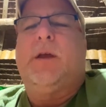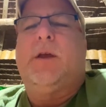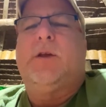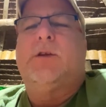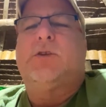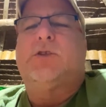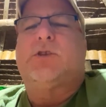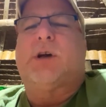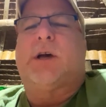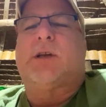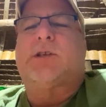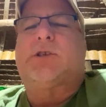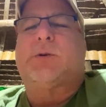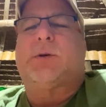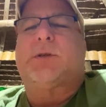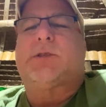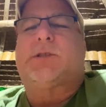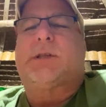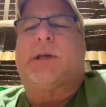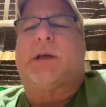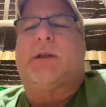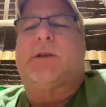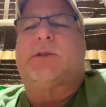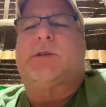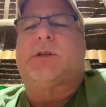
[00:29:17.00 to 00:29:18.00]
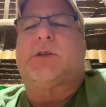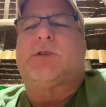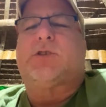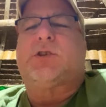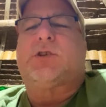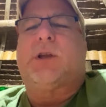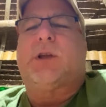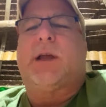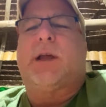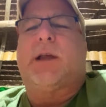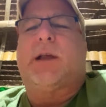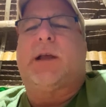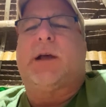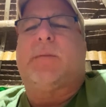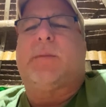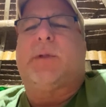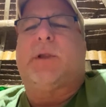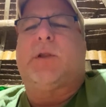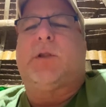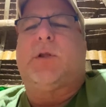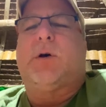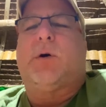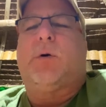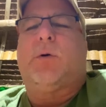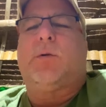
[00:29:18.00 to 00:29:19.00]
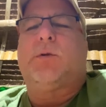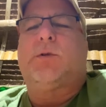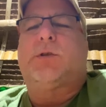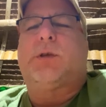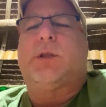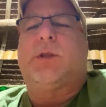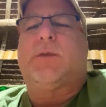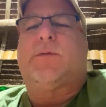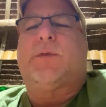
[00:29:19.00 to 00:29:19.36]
Joshua Subtle says, "Should I come alone to the